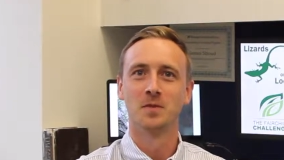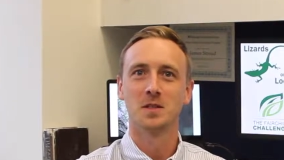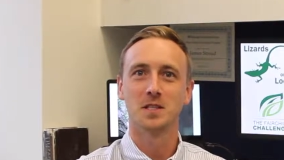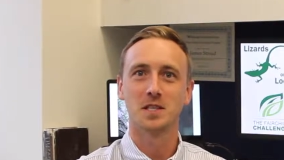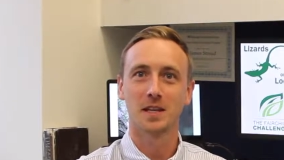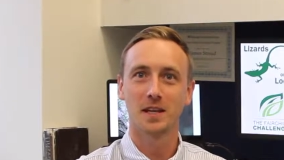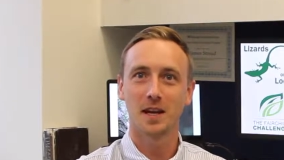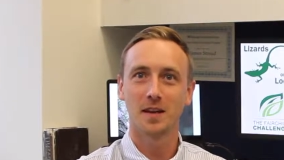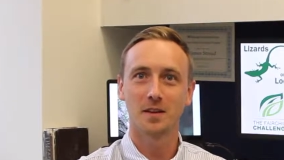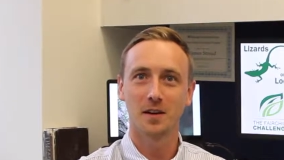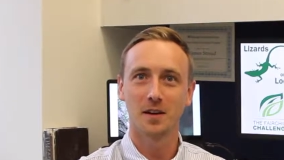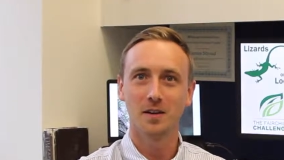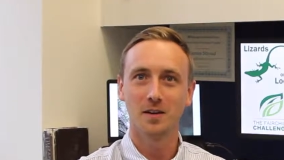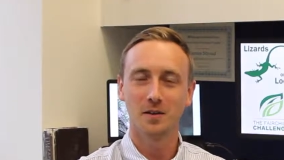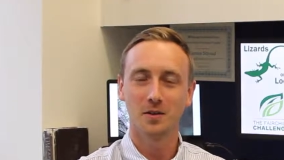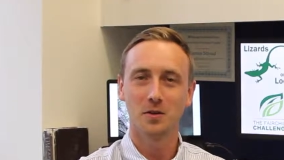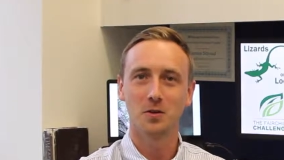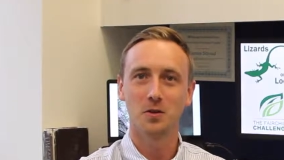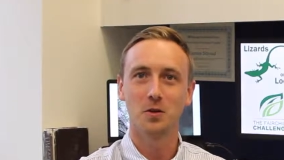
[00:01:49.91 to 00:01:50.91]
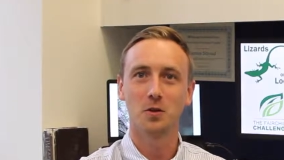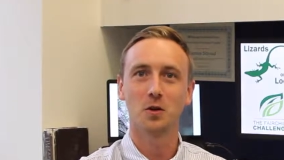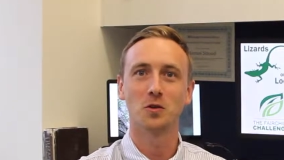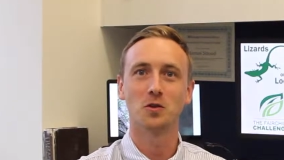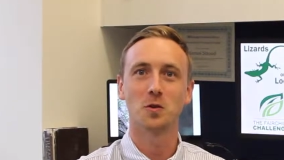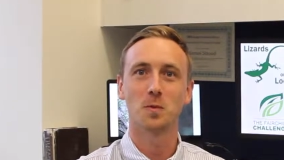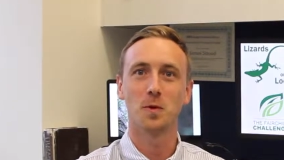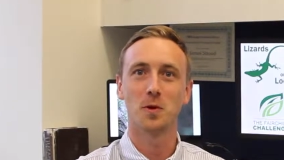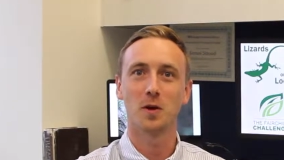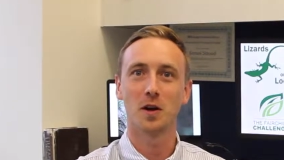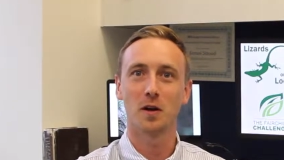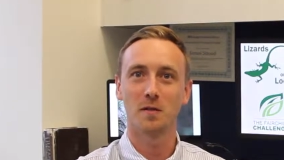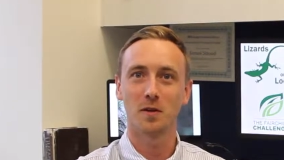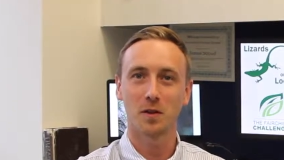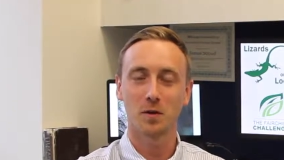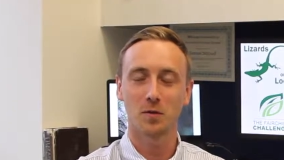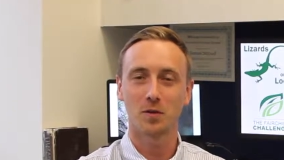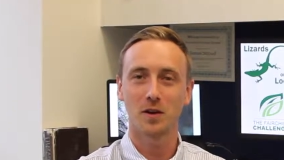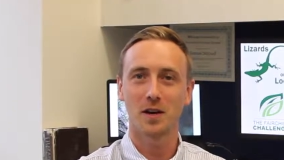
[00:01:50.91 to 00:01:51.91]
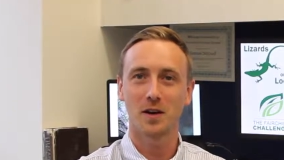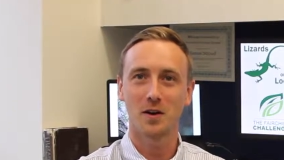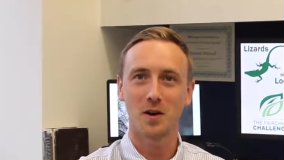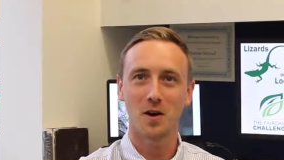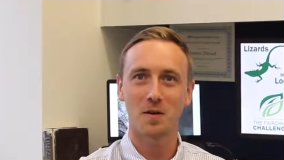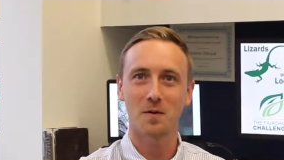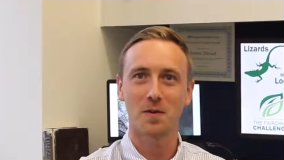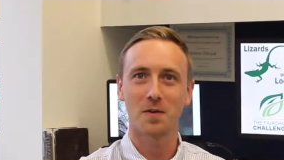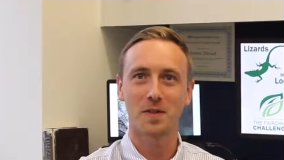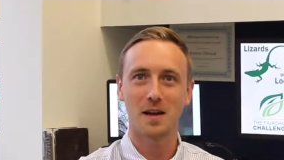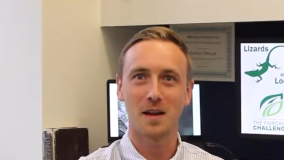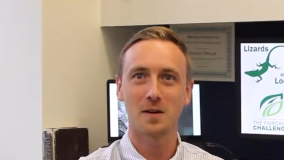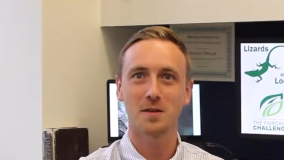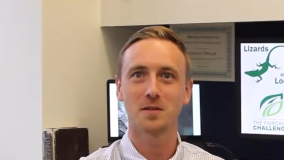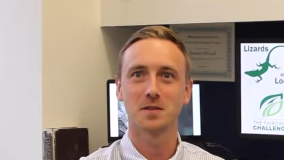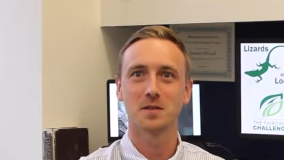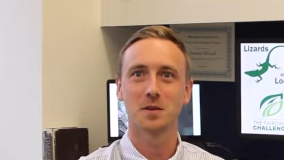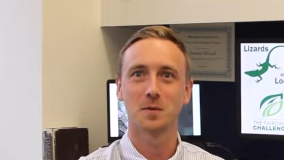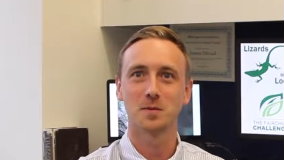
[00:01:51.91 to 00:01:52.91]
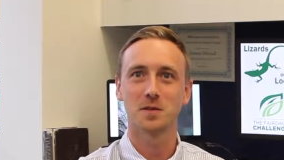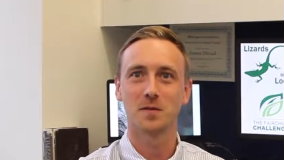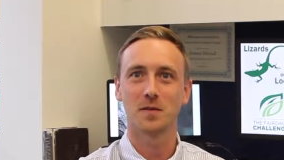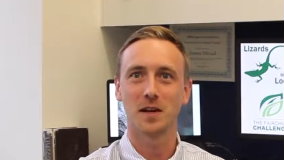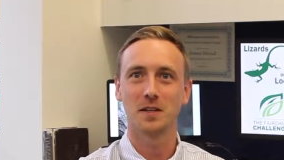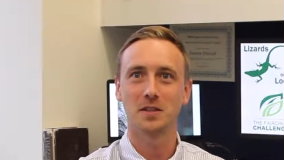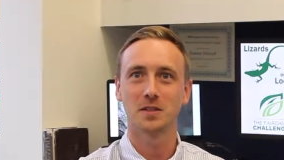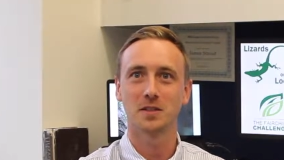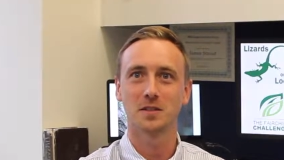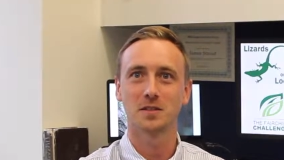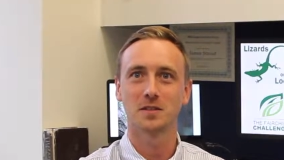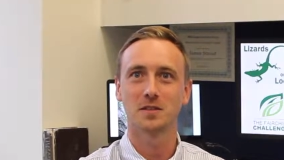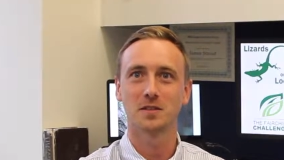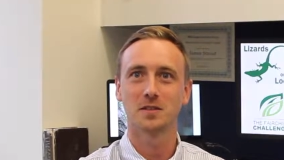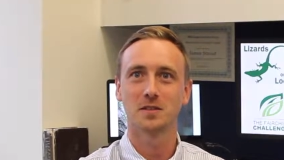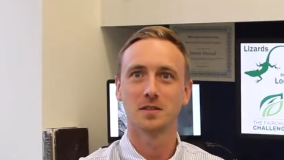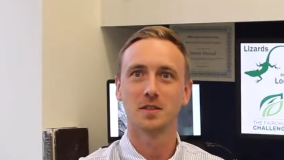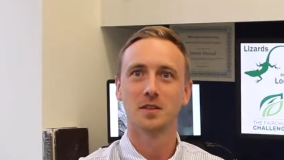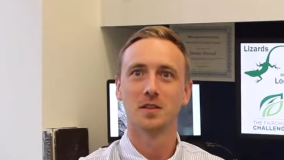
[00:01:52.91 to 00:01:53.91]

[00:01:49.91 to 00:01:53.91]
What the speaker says: Together, you contributed over 3,500 observations.